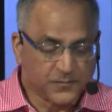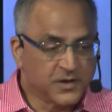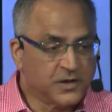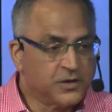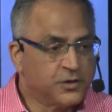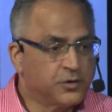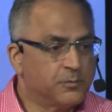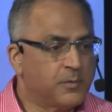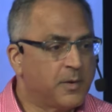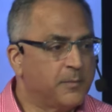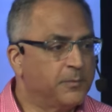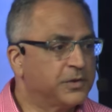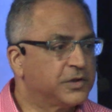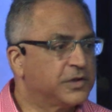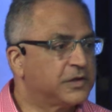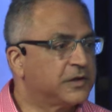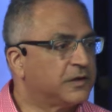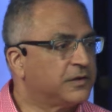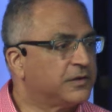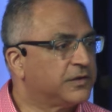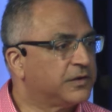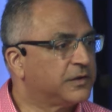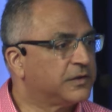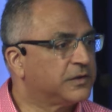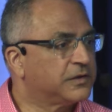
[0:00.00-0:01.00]
You remember
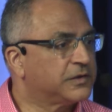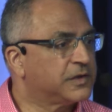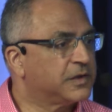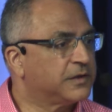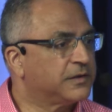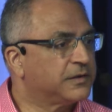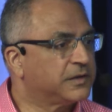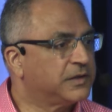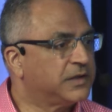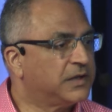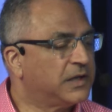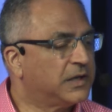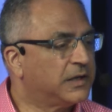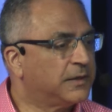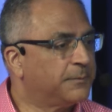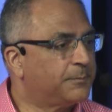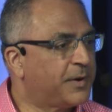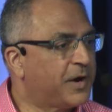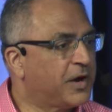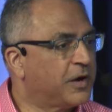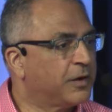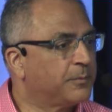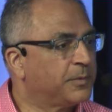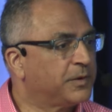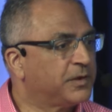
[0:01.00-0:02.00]
the, the, the, the uh,
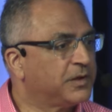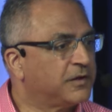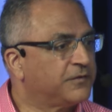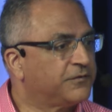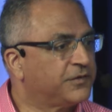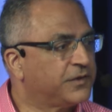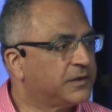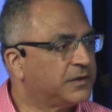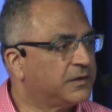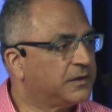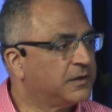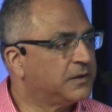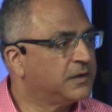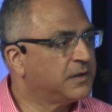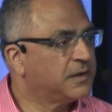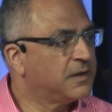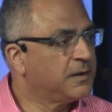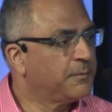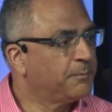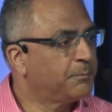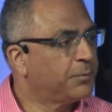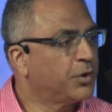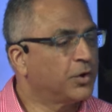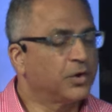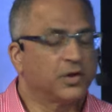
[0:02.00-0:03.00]
parable of the
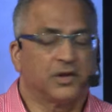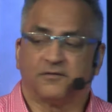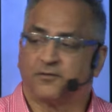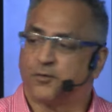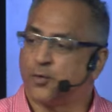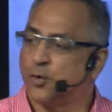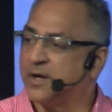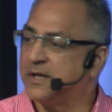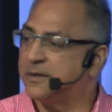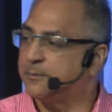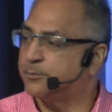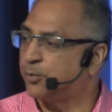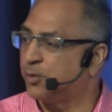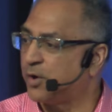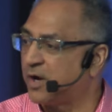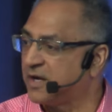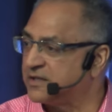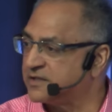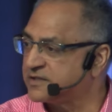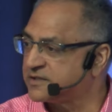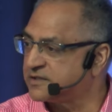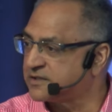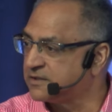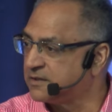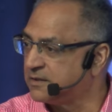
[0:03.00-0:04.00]
pearl of great
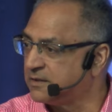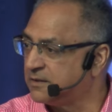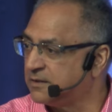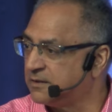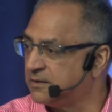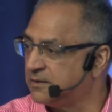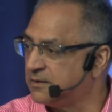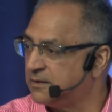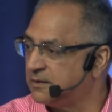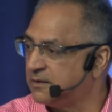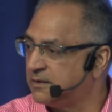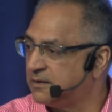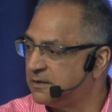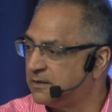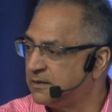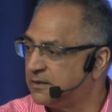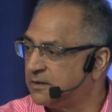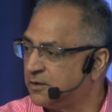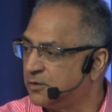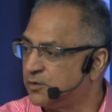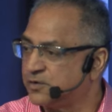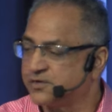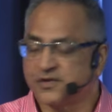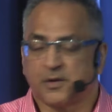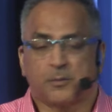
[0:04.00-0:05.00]
price?
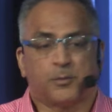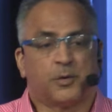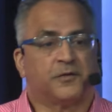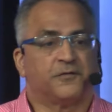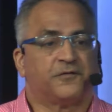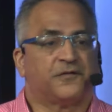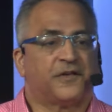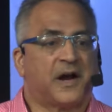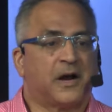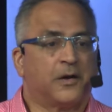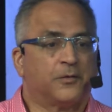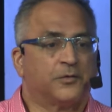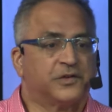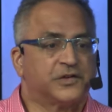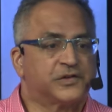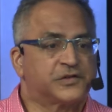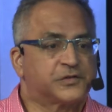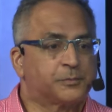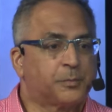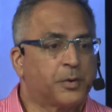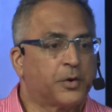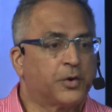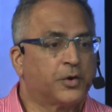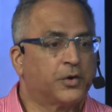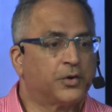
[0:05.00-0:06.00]
You know, someone found this
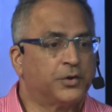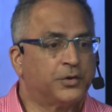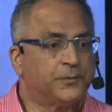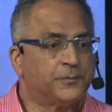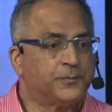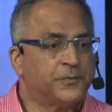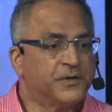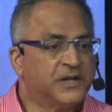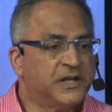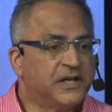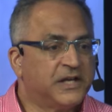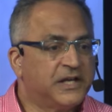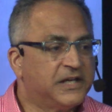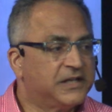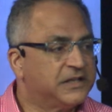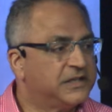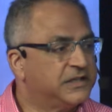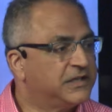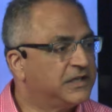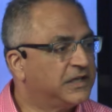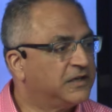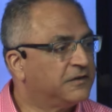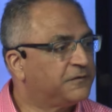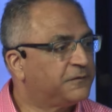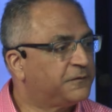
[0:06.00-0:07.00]
pearl
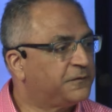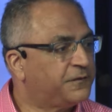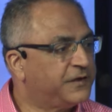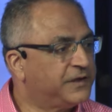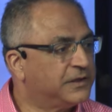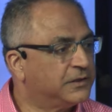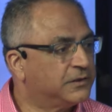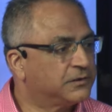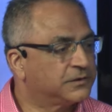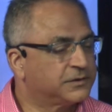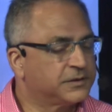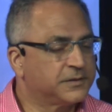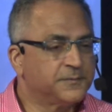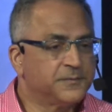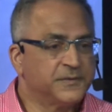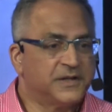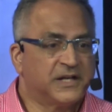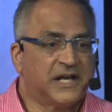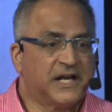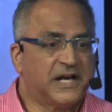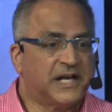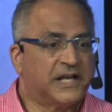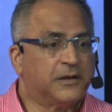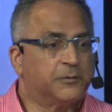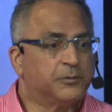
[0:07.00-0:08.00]
hidden in a field,
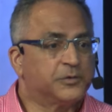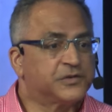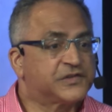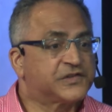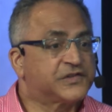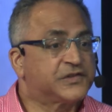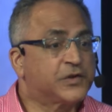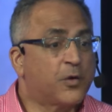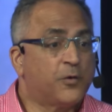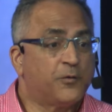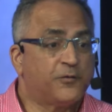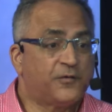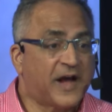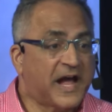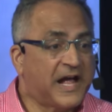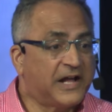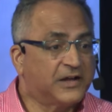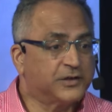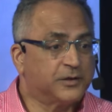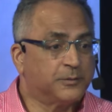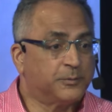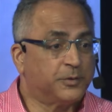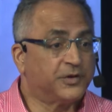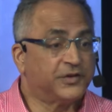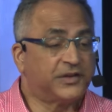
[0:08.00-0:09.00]
and it was so
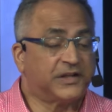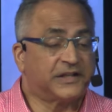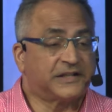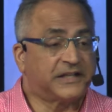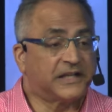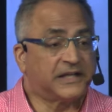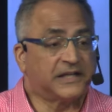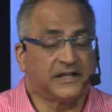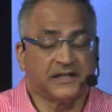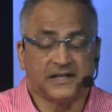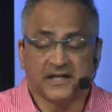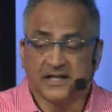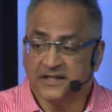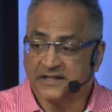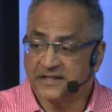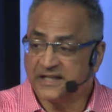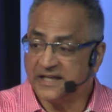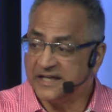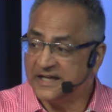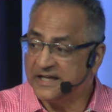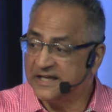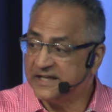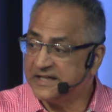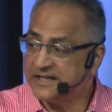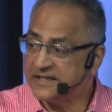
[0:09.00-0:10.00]
valuable that they,
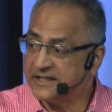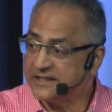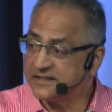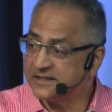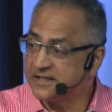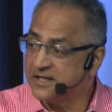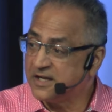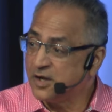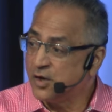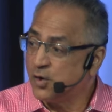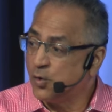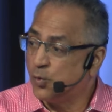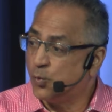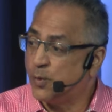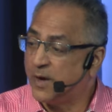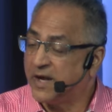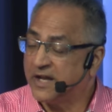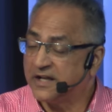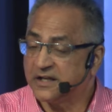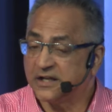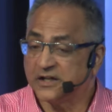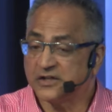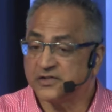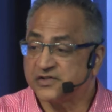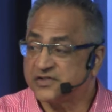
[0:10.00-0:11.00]
they hid it,
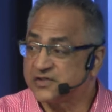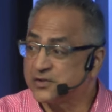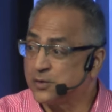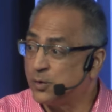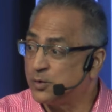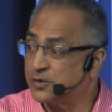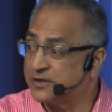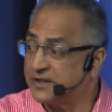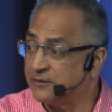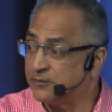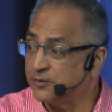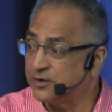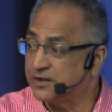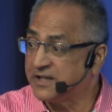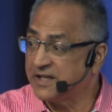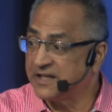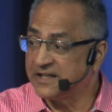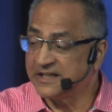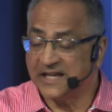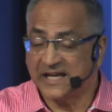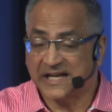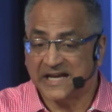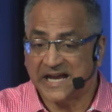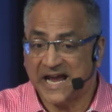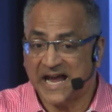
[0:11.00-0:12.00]
went and sold everything
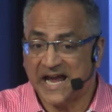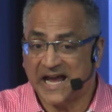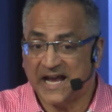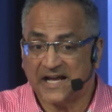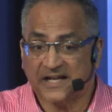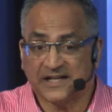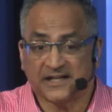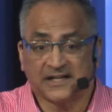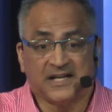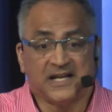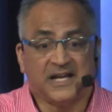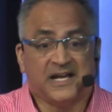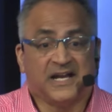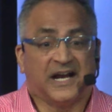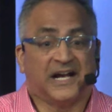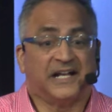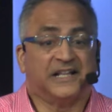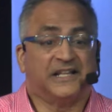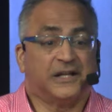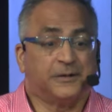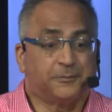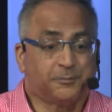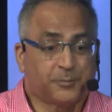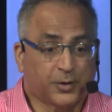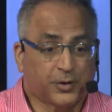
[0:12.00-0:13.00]
they had, and
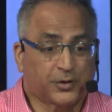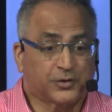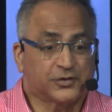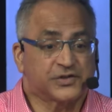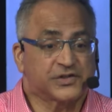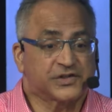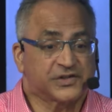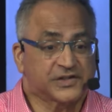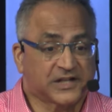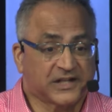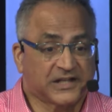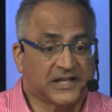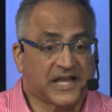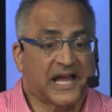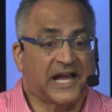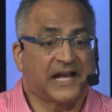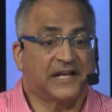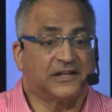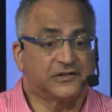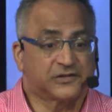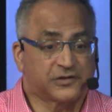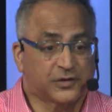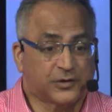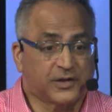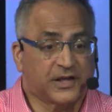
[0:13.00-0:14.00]
then purchased the
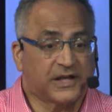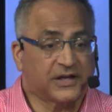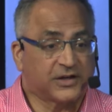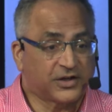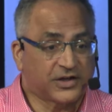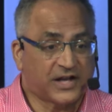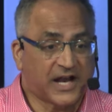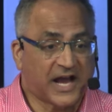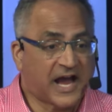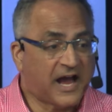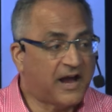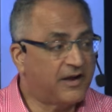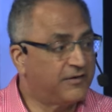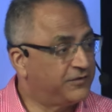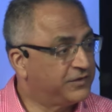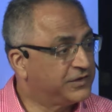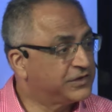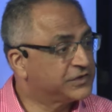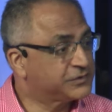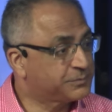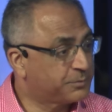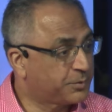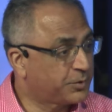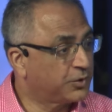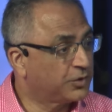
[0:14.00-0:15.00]
land so they could have
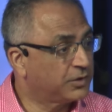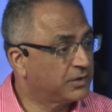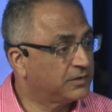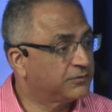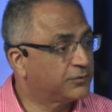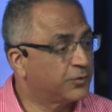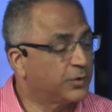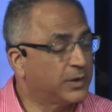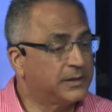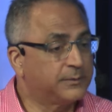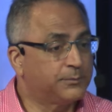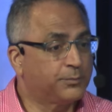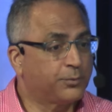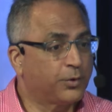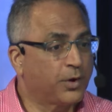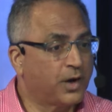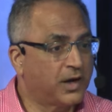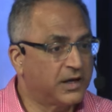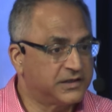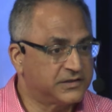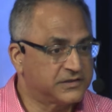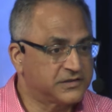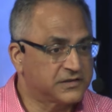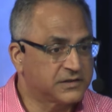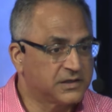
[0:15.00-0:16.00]
this pearl of great
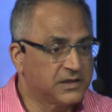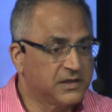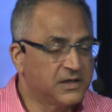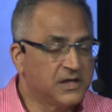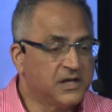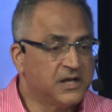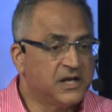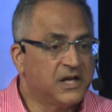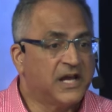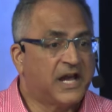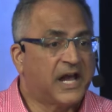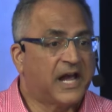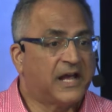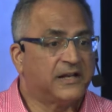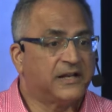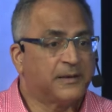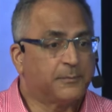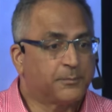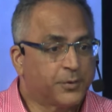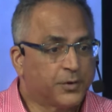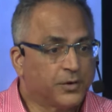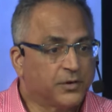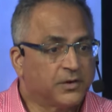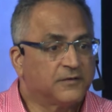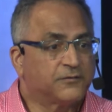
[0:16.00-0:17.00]
price. And the
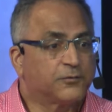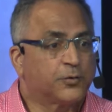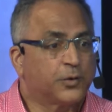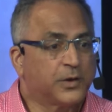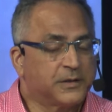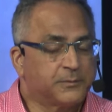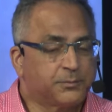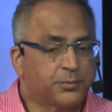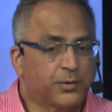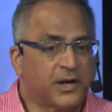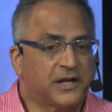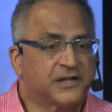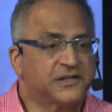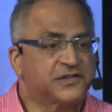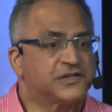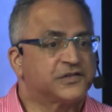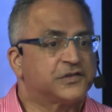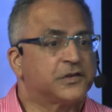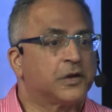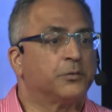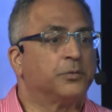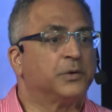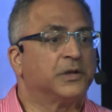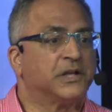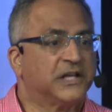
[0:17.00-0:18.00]
pearl of great price is
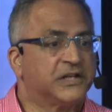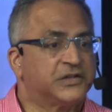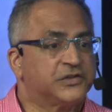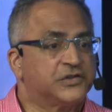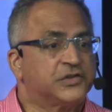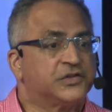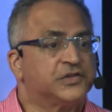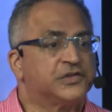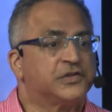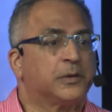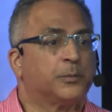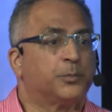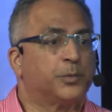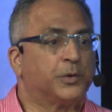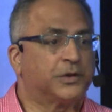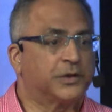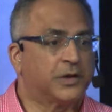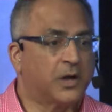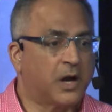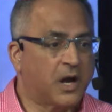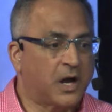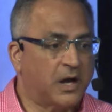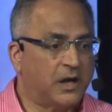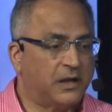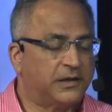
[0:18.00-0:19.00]
our relationship with
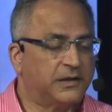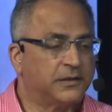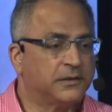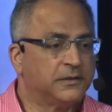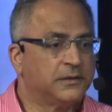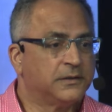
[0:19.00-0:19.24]
God.